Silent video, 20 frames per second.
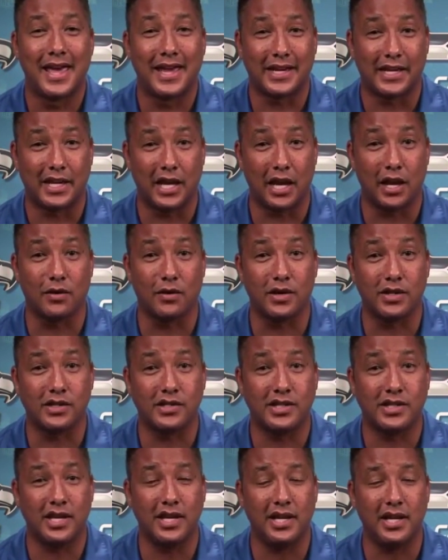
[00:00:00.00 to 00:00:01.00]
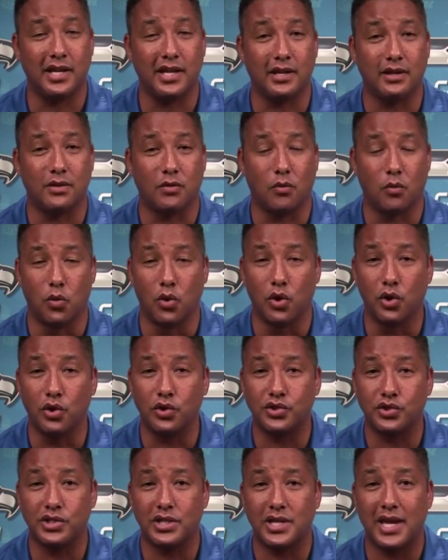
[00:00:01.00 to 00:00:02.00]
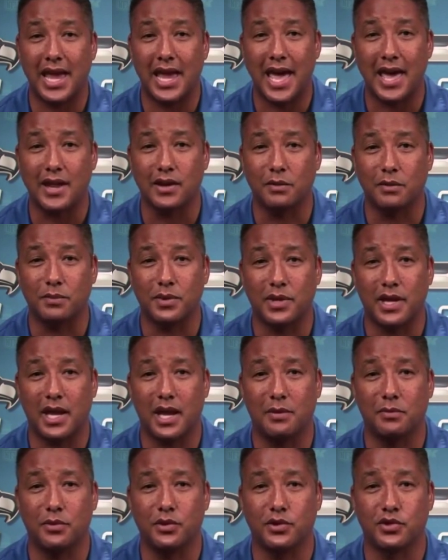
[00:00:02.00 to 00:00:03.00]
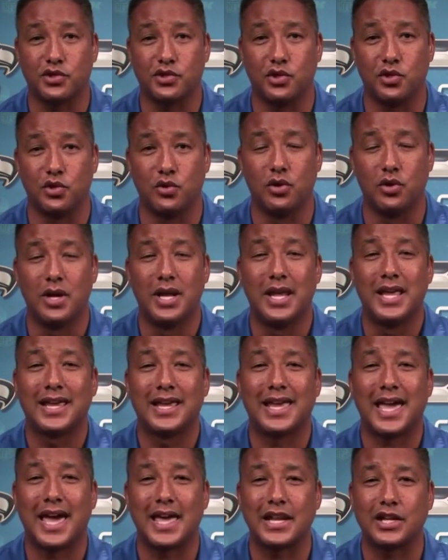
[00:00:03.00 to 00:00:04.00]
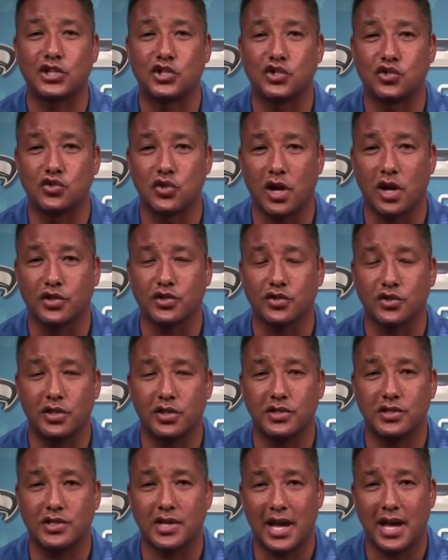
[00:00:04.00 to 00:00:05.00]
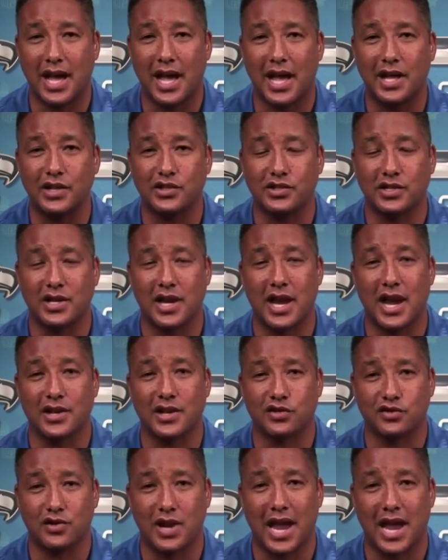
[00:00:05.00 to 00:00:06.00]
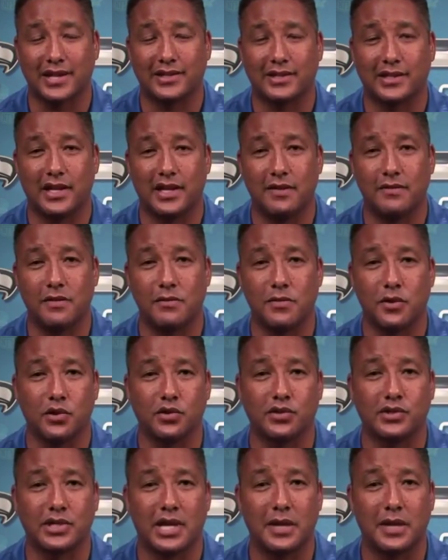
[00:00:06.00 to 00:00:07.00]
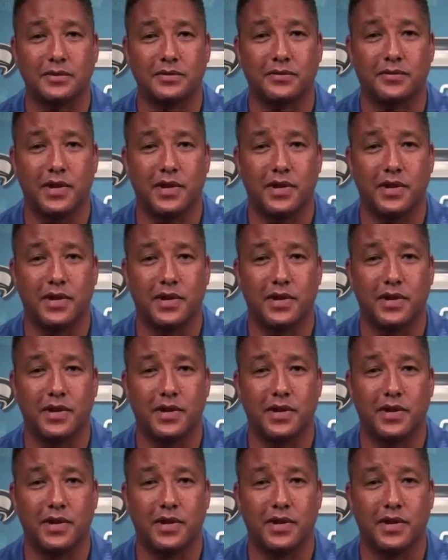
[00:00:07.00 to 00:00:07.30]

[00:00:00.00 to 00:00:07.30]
guaranteed. Will Seattle be able to kind of structure his contract to give him those types of